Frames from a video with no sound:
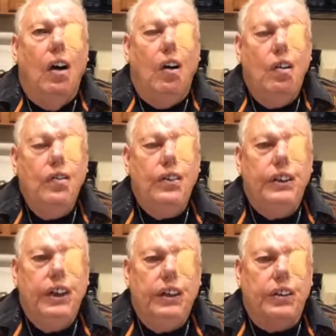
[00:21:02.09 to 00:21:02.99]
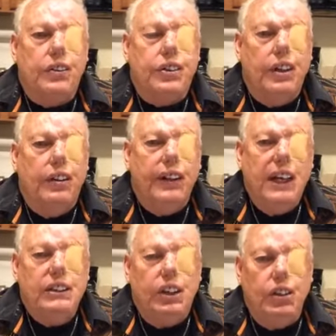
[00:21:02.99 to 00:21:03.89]
Over the years,
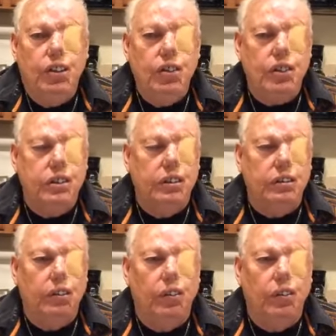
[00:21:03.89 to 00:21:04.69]
things that used to